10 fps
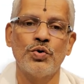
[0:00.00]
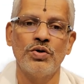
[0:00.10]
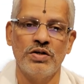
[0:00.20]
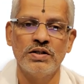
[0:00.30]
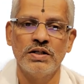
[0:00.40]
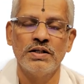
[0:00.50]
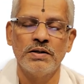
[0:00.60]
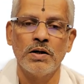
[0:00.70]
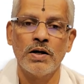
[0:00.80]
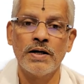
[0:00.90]
could
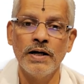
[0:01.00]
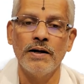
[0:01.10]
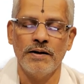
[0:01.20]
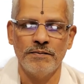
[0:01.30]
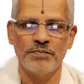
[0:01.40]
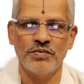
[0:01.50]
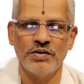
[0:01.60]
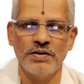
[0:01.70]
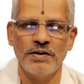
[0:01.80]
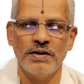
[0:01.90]
kill
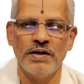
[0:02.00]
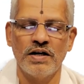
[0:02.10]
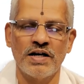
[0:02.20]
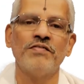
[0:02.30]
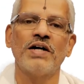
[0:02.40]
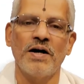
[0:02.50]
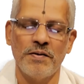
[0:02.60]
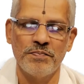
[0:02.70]
Ravana.